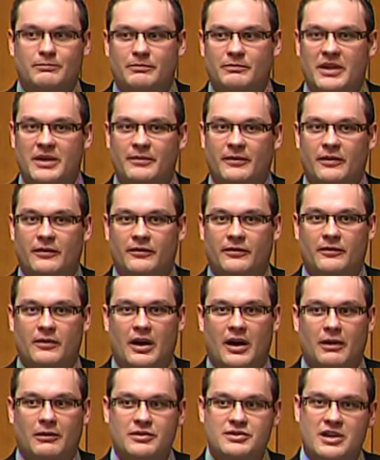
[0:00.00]
people
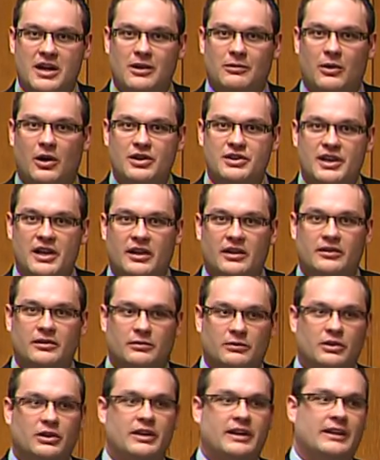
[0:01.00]
of Regina Walsh Acres are
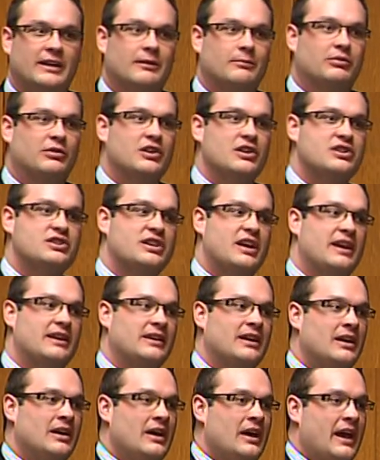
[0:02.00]
really going to
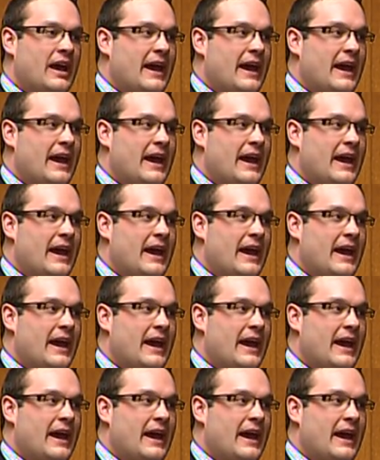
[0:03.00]
appreciate.